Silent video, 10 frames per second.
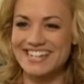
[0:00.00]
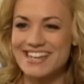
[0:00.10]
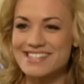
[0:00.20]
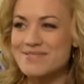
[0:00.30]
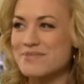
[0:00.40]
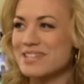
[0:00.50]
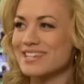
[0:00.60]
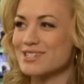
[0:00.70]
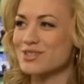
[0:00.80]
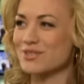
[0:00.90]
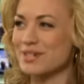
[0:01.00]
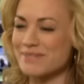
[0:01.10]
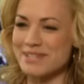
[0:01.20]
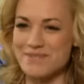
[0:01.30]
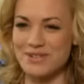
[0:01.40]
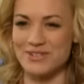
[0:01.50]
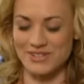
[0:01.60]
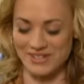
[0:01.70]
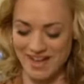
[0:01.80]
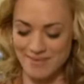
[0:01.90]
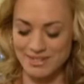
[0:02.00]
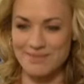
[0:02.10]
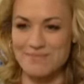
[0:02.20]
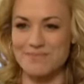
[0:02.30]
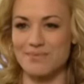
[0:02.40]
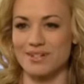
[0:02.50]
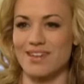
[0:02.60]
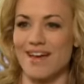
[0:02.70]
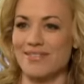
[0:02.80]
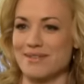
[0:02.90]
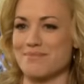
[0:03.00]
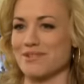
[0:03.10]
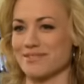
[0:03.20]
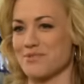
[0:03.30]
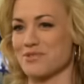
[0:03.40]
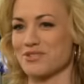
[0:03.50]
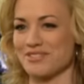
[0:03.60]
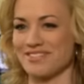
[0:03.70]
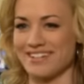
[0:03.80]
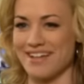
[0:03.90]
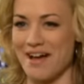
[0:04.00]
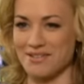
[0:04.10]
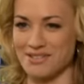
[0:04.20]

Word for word: Yes, it's been extremely emotional. I'm going to pretend that I'm not emotional right now.